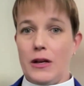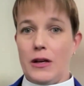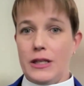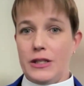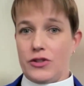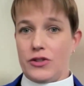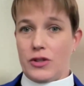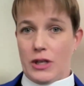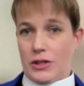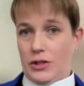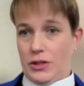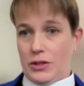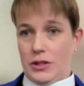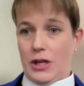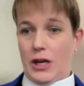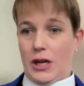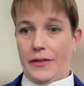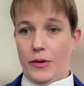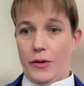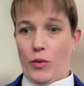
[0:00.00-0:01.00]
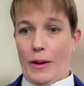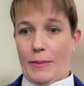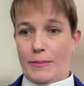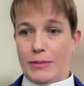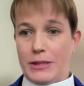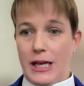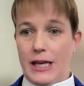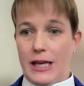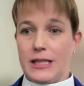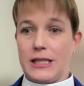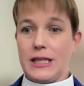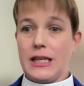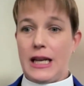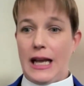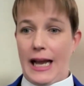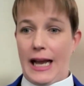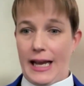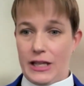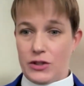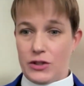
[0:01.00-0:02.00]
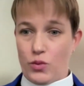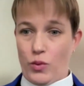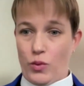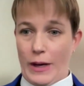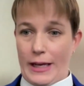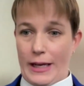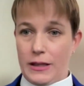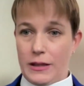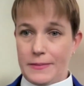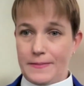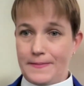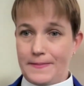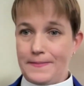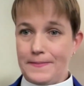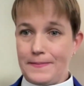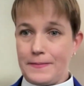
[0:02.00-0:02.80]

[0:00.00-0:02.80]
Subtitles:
instructions on the website as well.